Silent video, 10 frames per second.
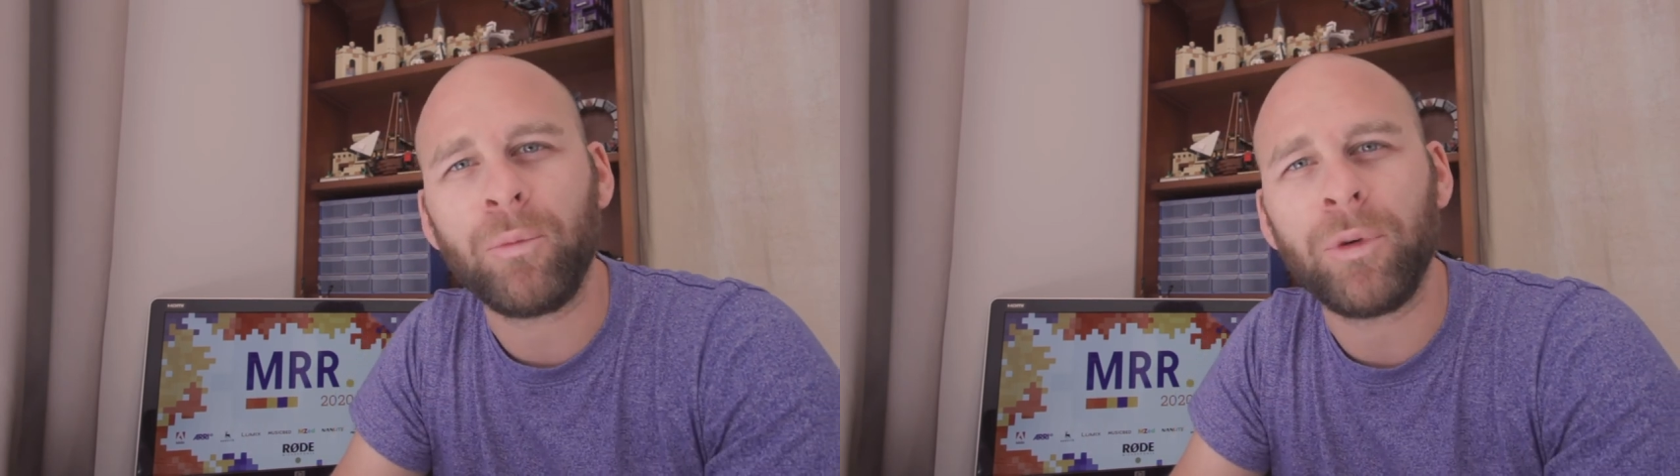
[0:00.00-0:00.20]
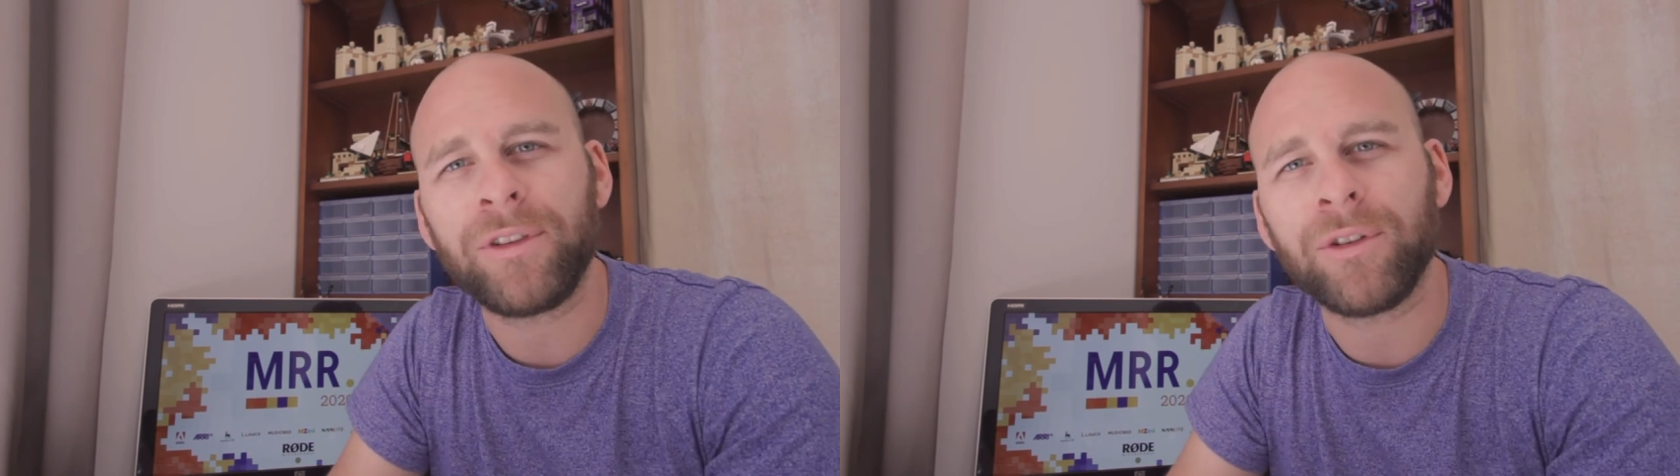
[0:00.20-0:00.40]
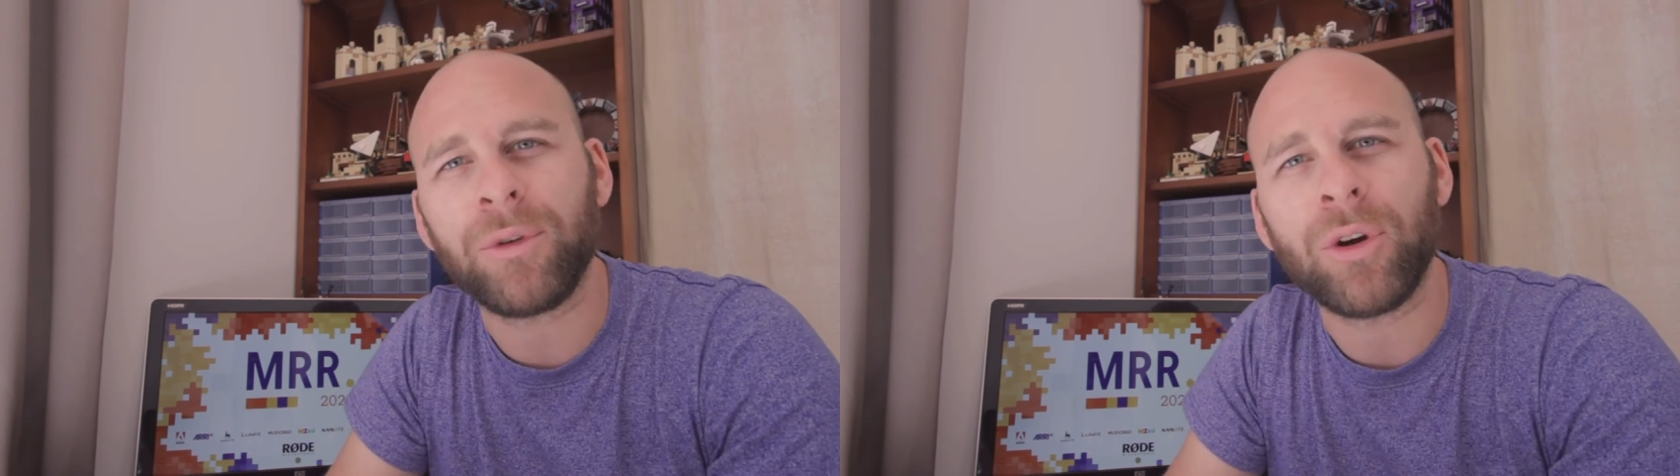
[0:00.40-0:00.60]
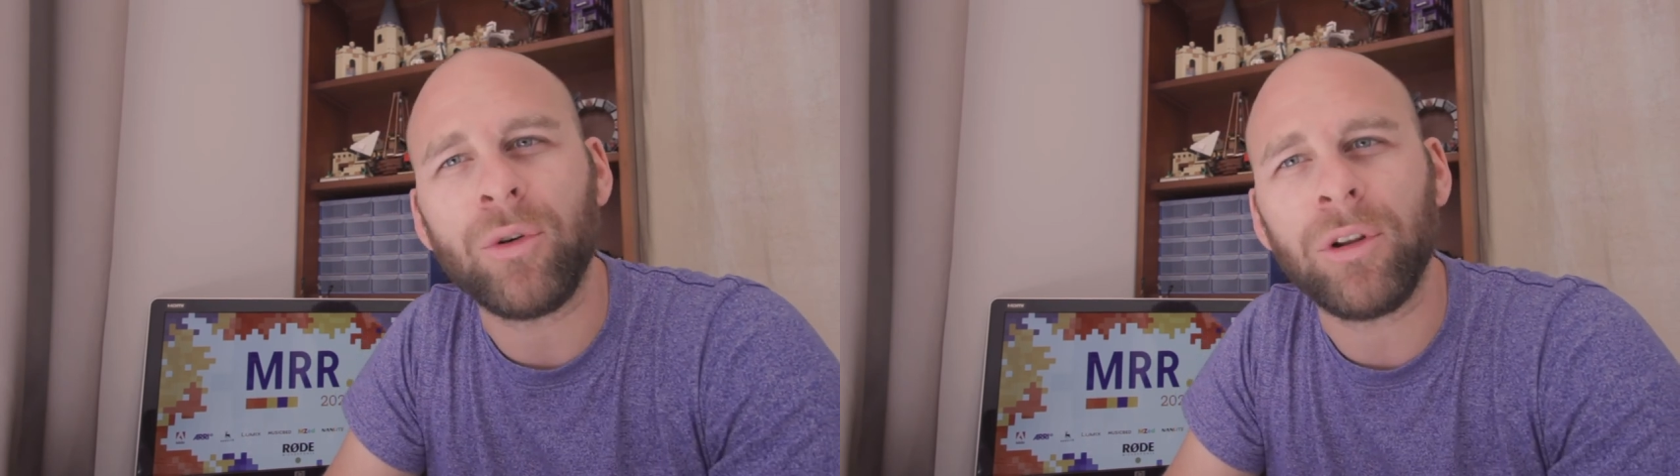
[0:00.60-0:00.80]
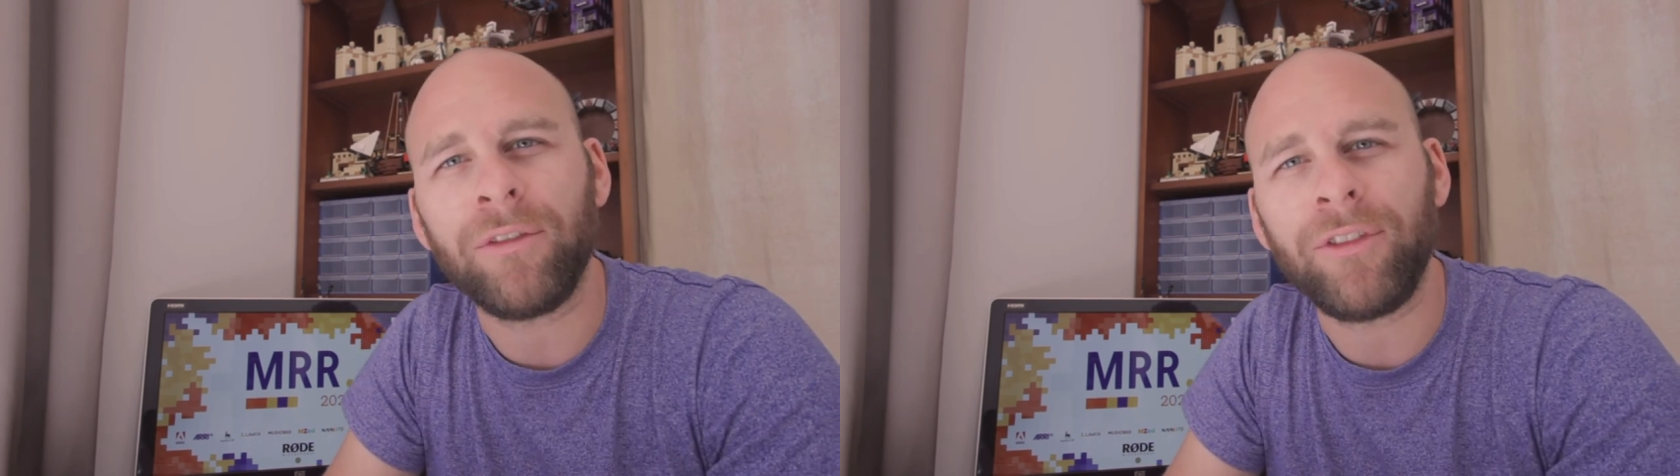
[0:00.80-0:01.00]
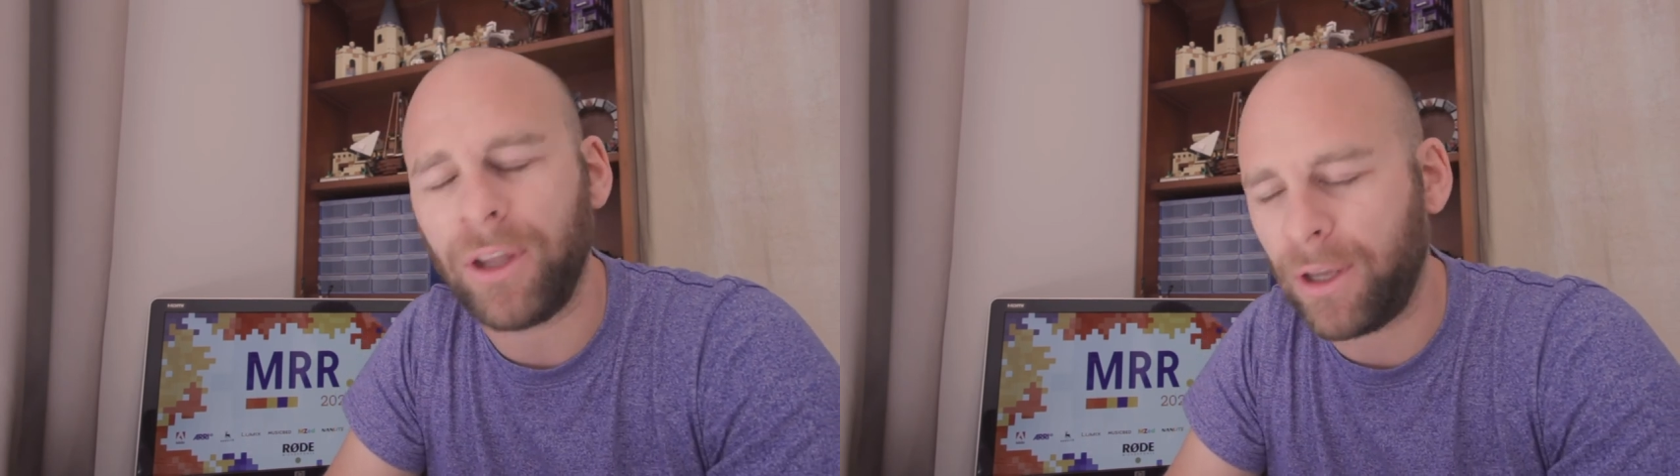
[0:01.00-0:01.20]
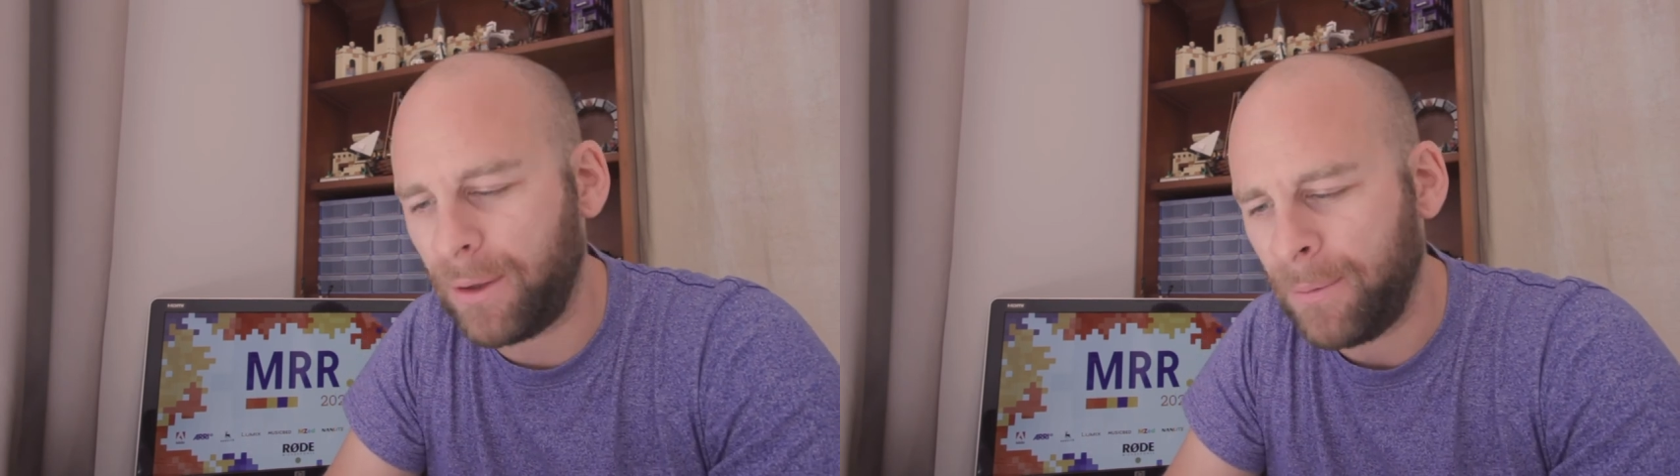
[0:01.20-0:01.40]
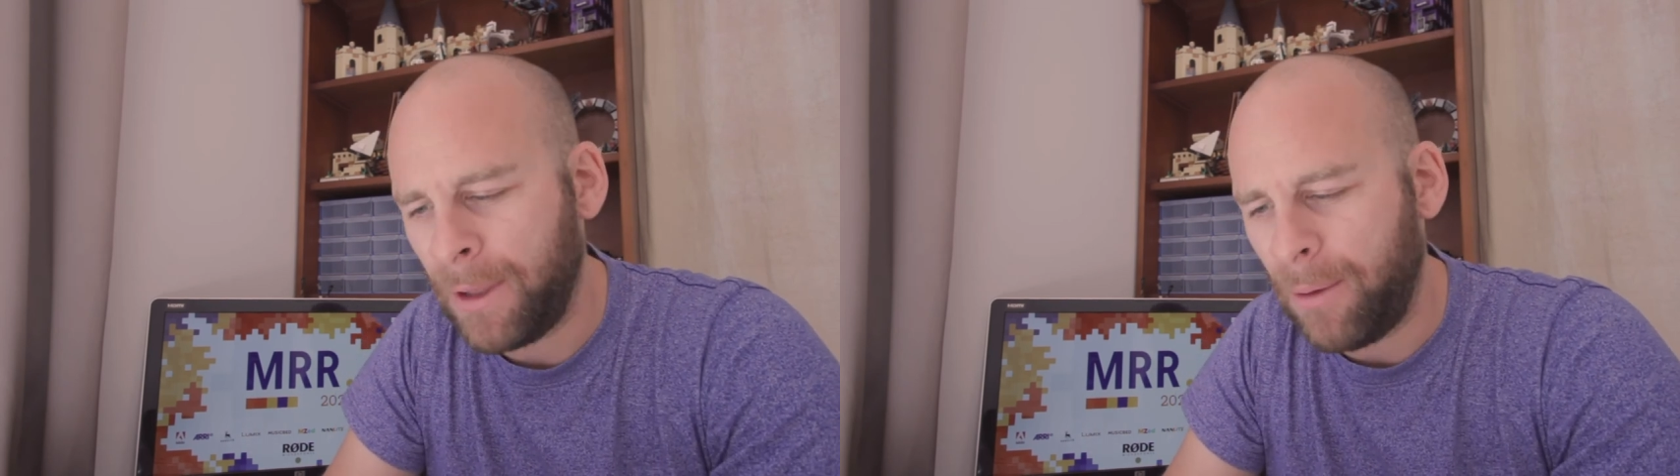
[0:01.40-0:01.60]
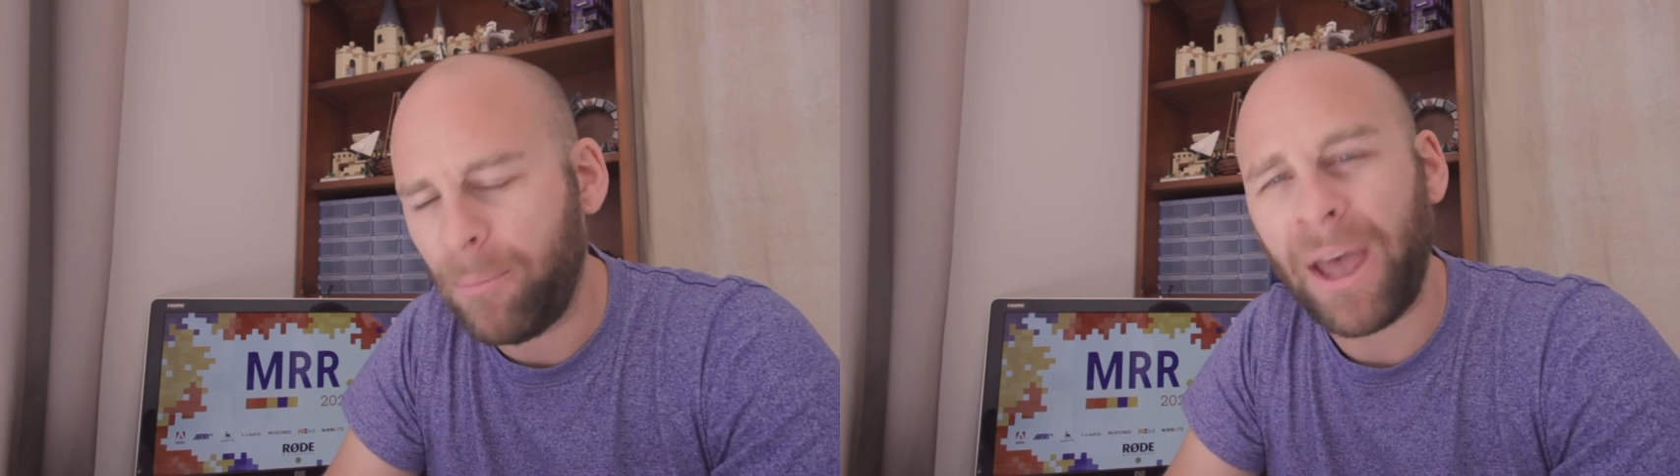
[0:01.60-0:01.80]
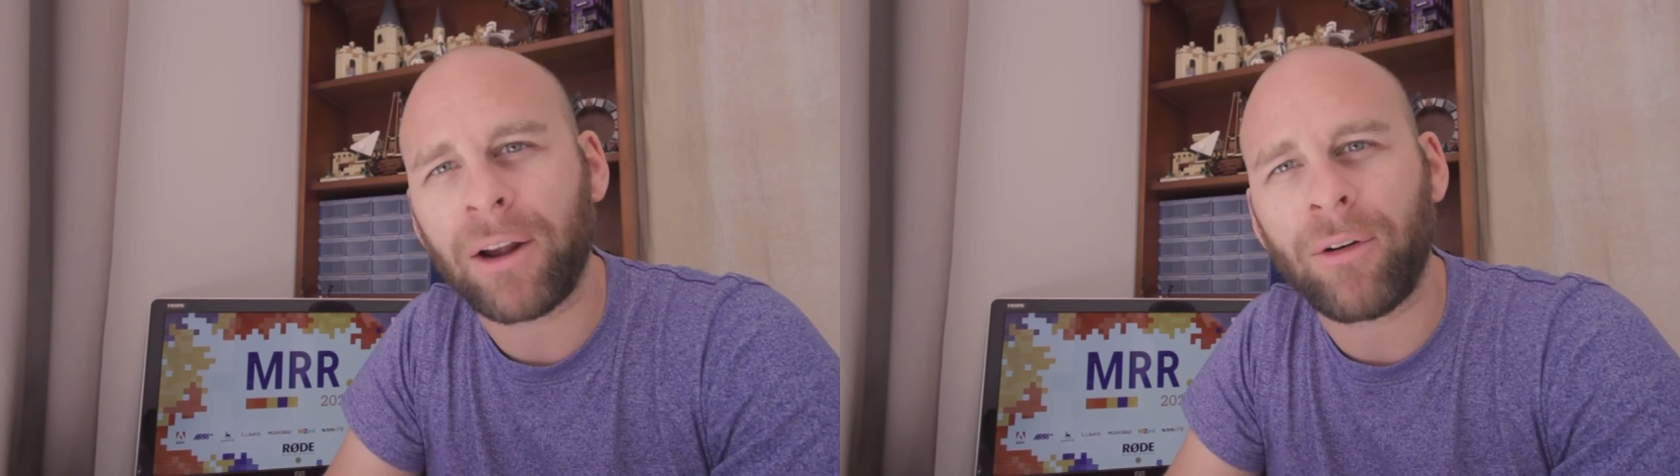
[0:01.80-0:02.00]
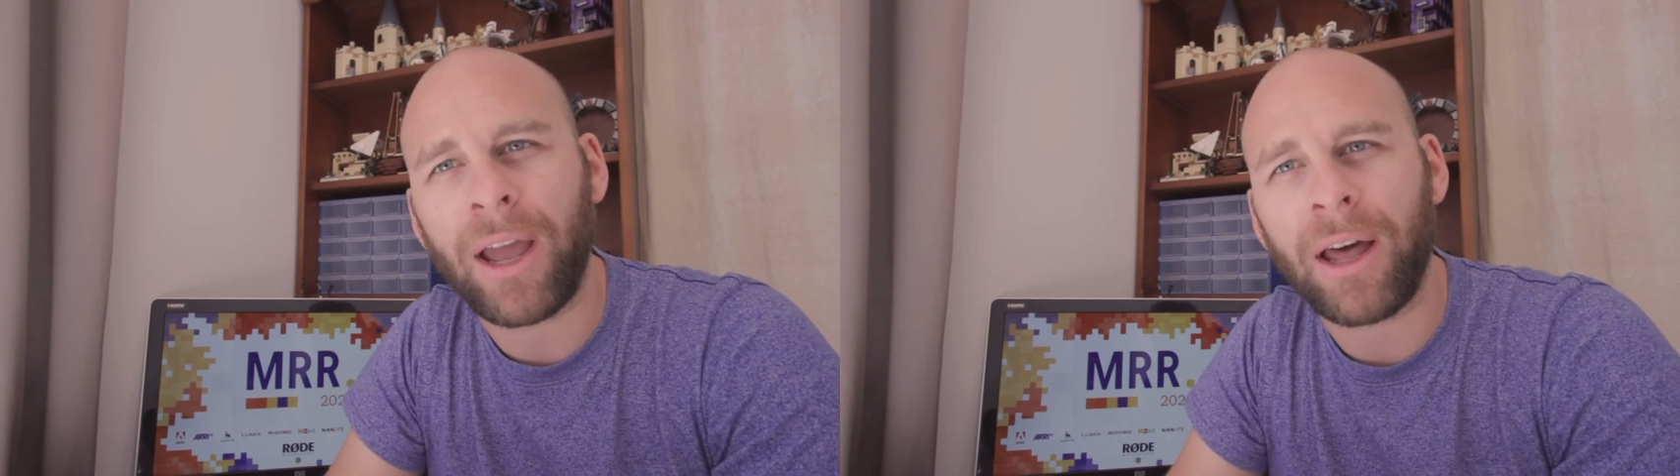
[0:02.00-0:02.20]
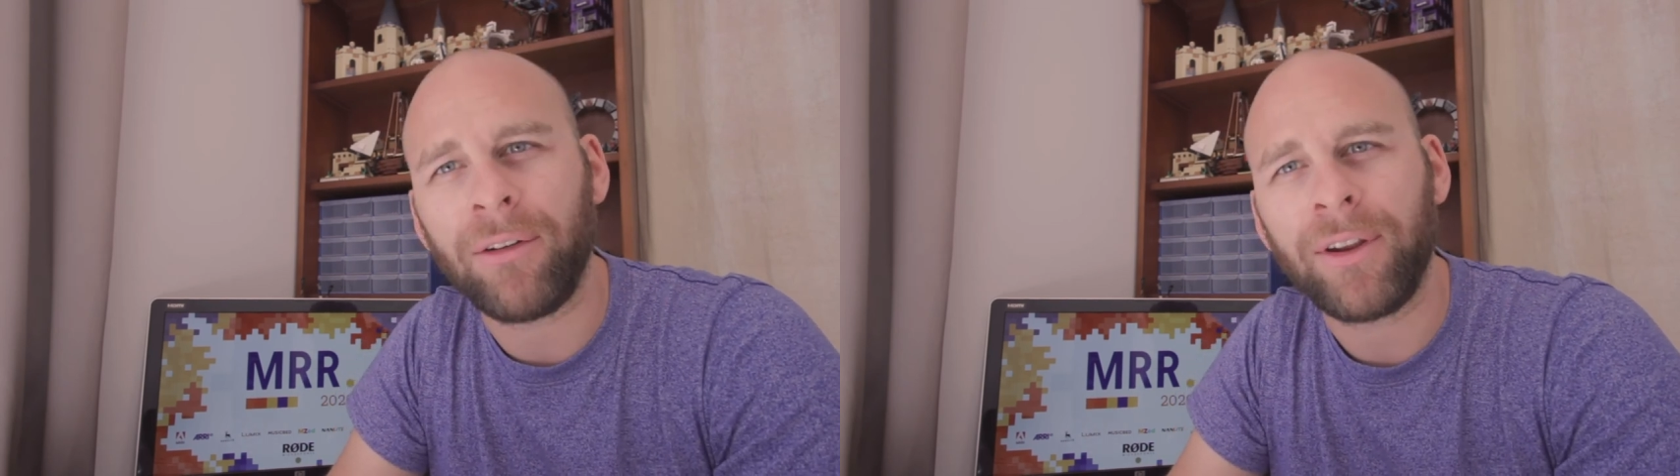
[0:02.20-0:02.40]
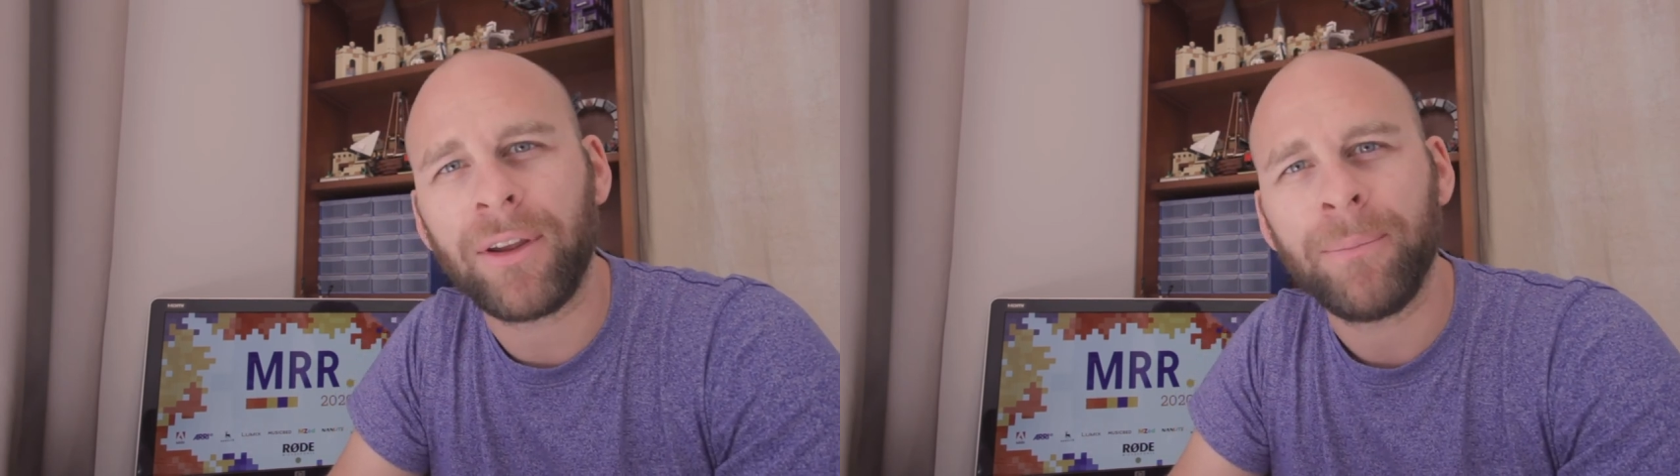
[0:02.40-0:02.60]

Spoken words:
with doing all of the background,